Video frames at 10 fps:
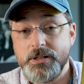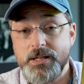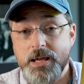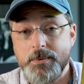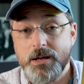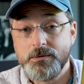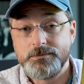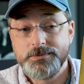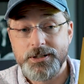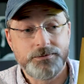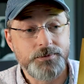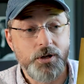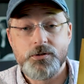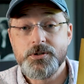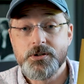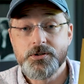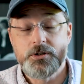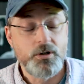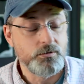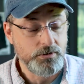it came out, all those years
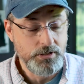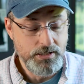ago.